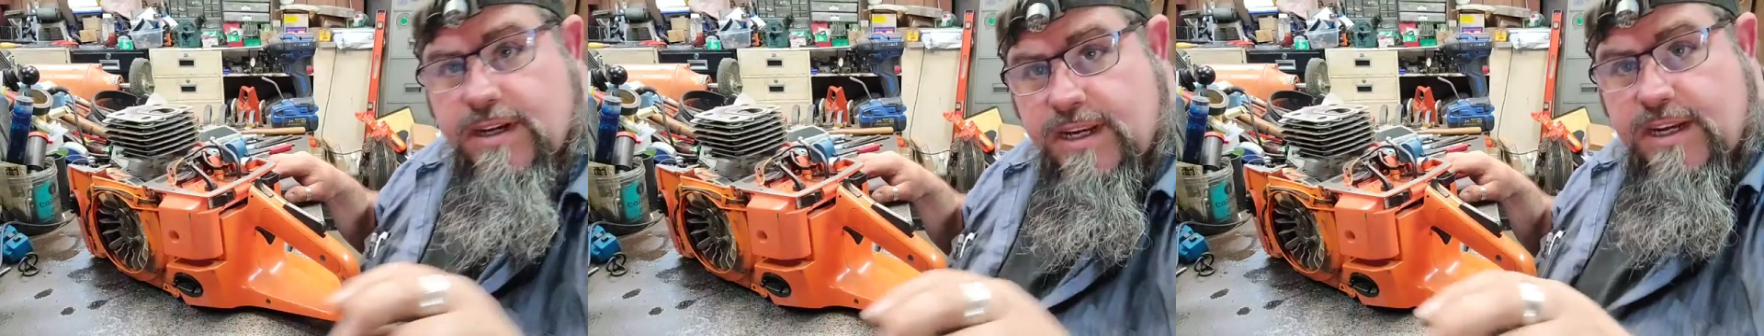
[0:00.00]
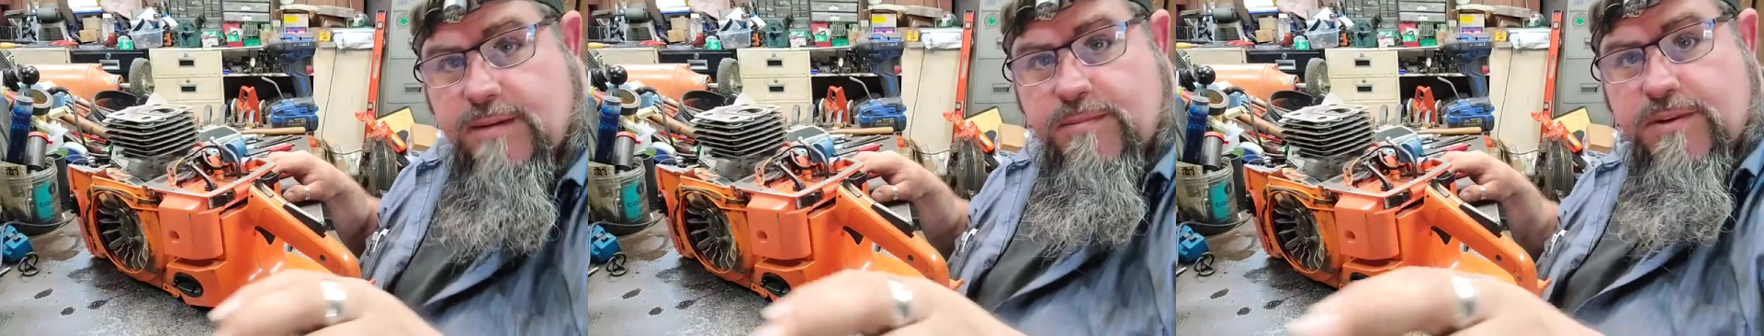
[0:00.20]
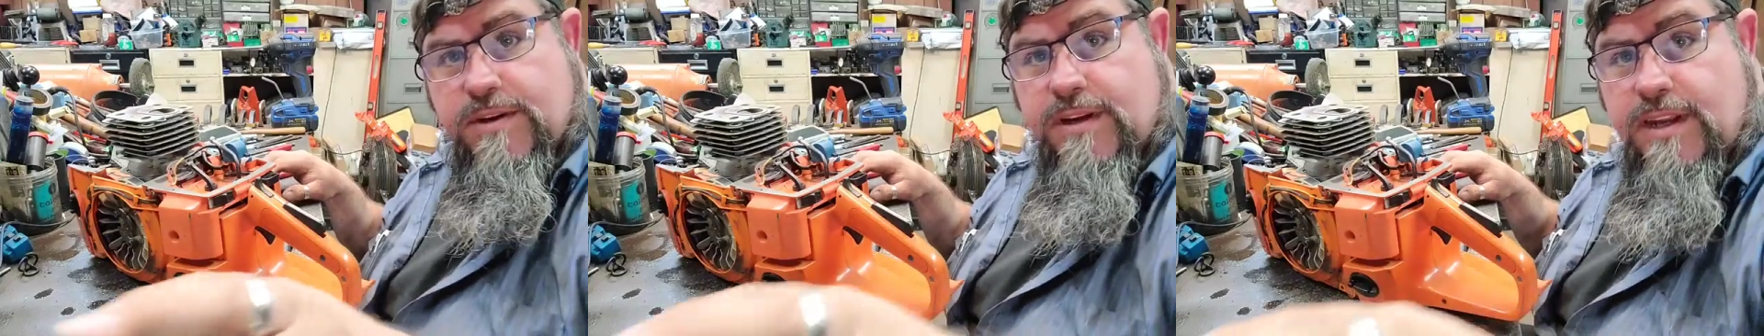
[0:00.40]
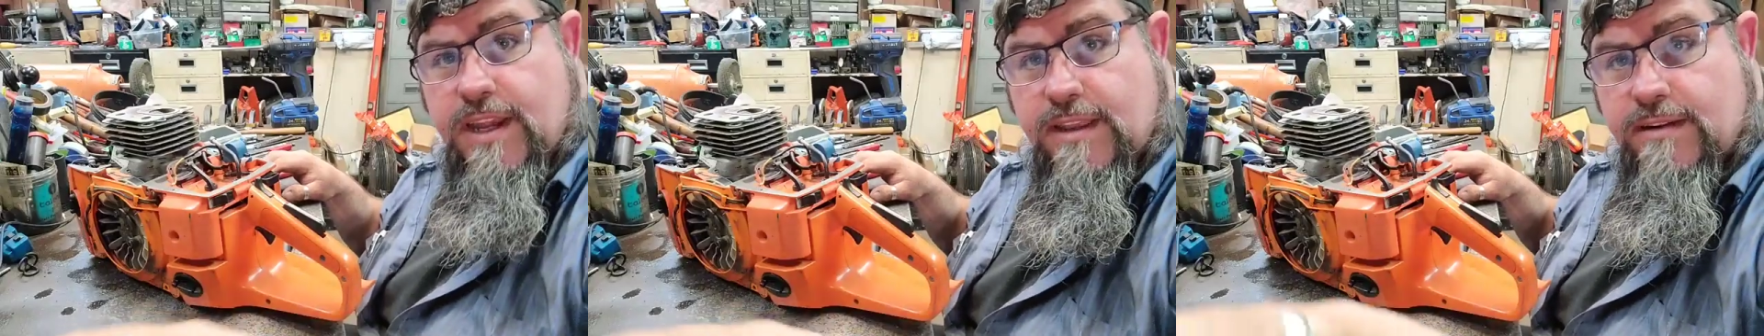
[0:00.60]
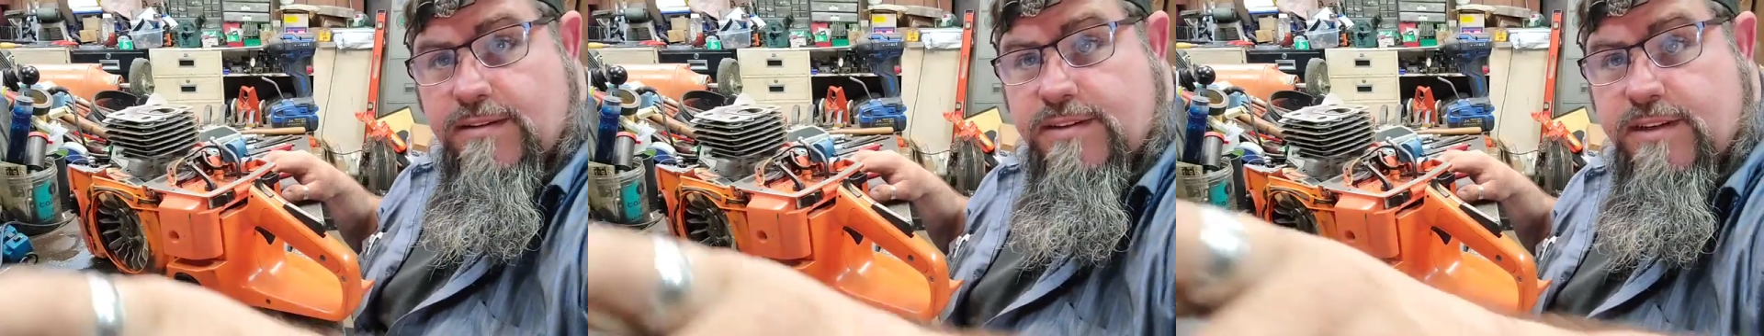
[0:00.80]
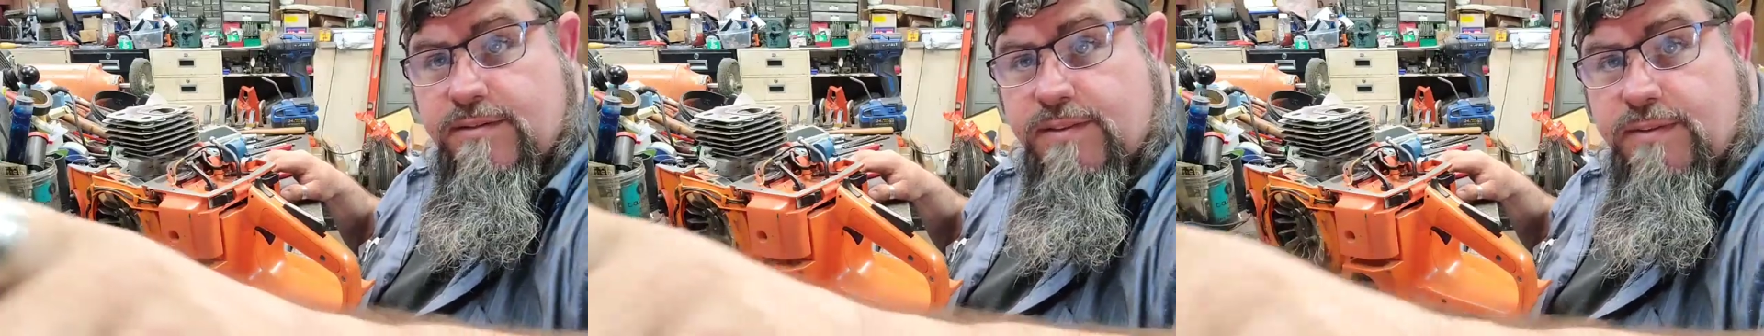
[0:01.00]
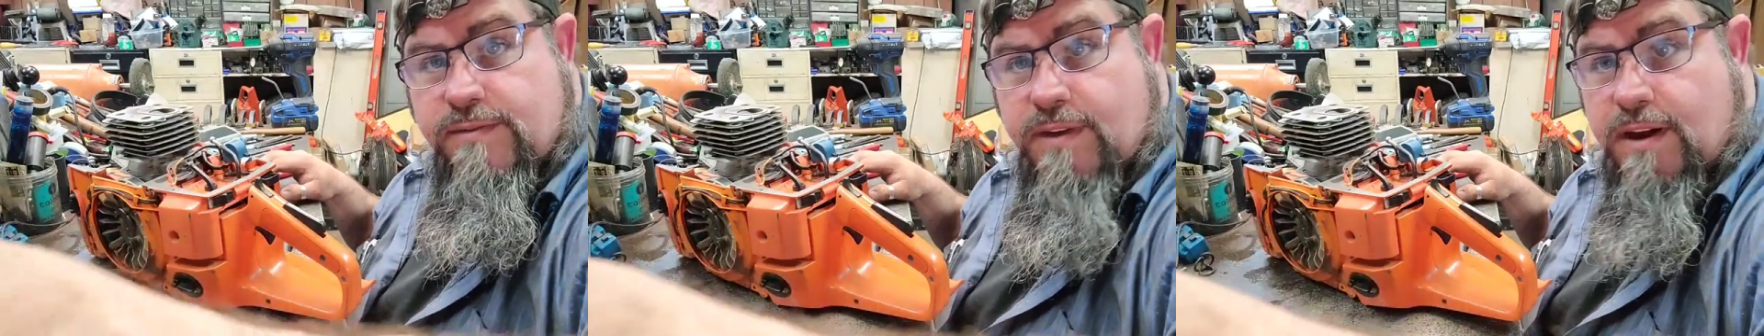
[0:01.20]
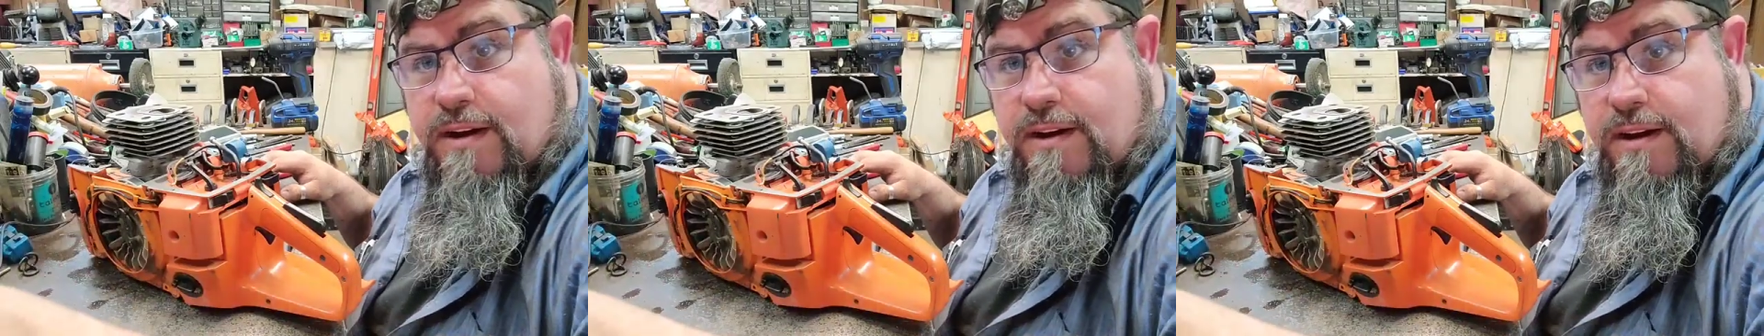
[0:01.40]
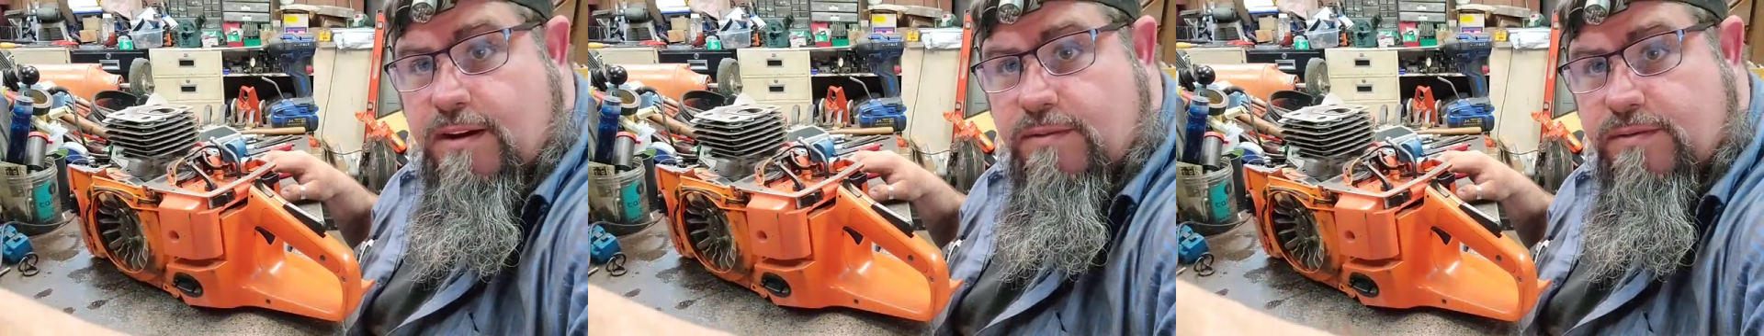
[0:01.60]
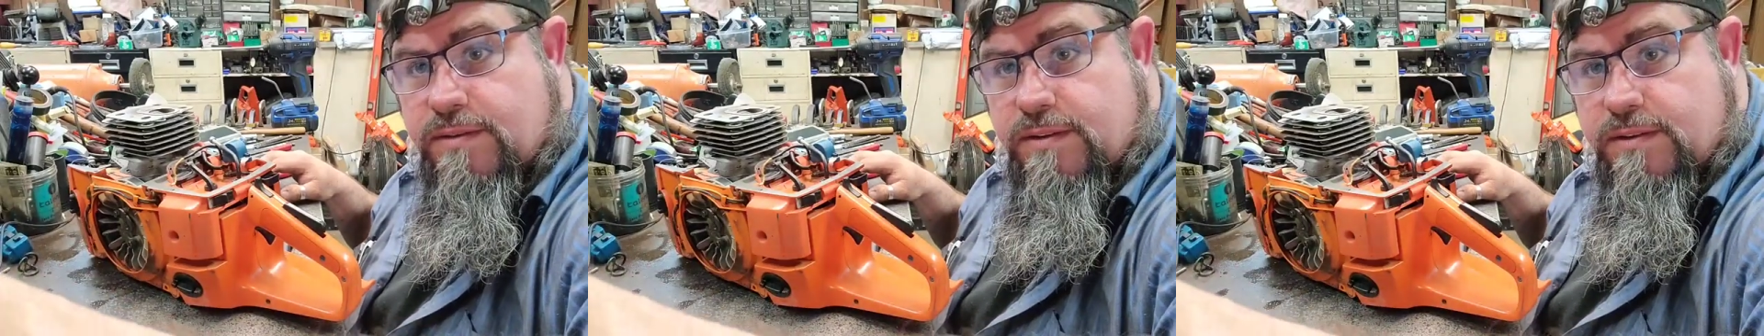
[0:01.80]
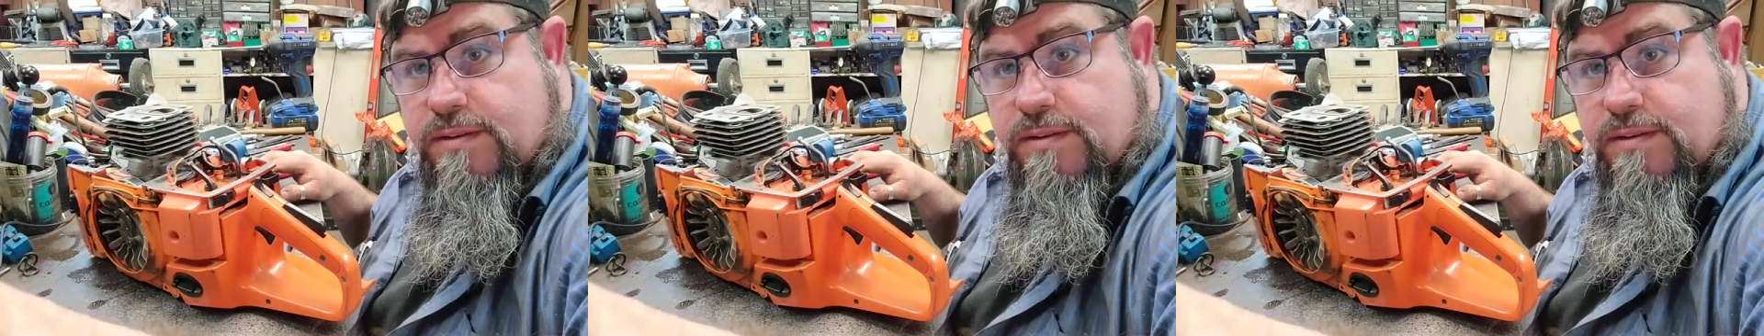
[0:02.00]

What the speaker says: to get it put together and see if it'll fire off.